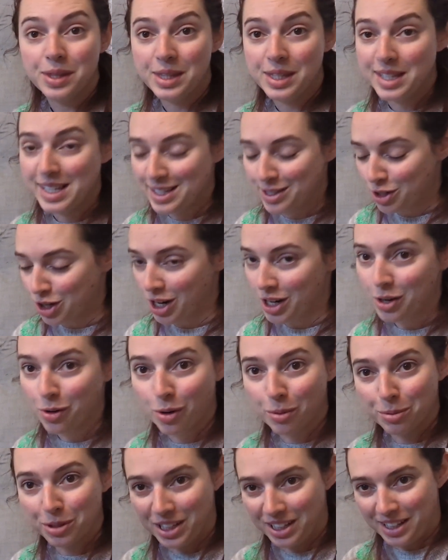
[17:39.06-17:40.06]
It's not
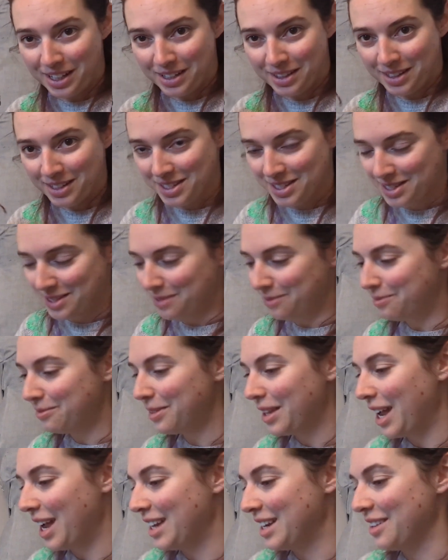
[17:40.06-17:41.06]
normally like this.
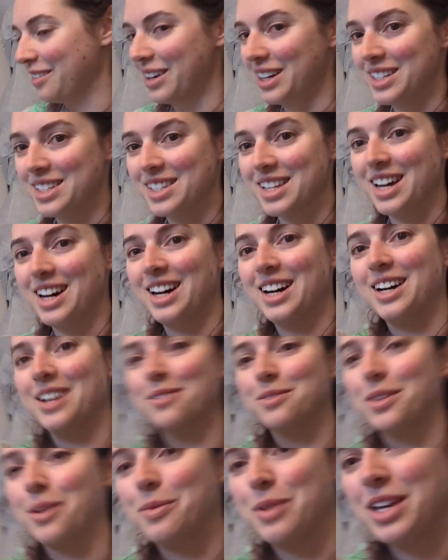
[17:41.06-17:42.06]
Anyways,
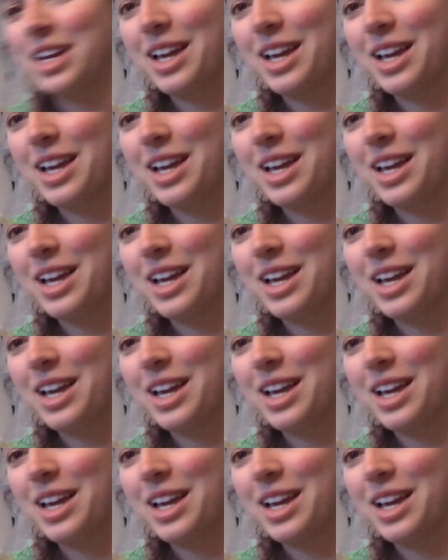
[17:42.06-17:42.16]
let me